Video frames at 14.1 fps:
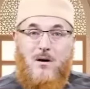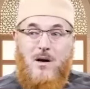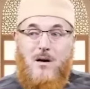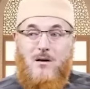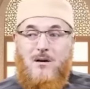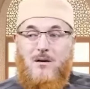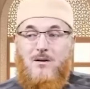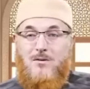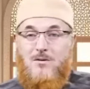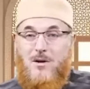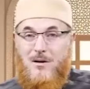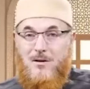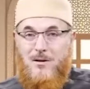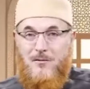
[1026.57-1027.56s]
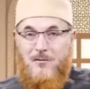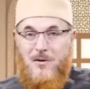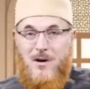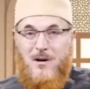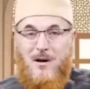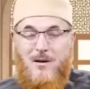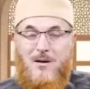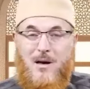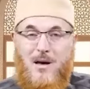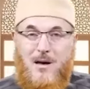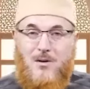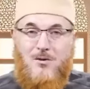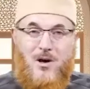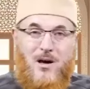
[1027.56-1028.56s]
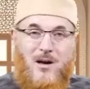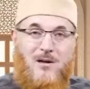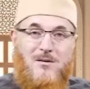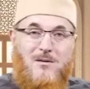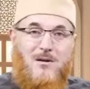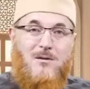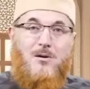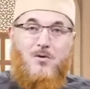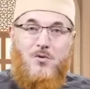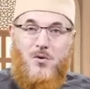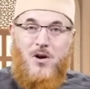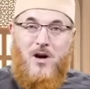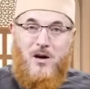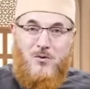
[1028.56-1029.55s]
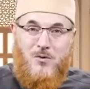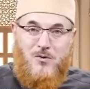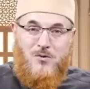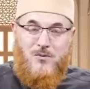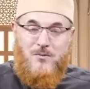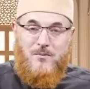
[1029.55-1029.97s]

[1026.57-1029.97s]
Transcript: not the destructive one, not the hurricanes, not the tornadoes.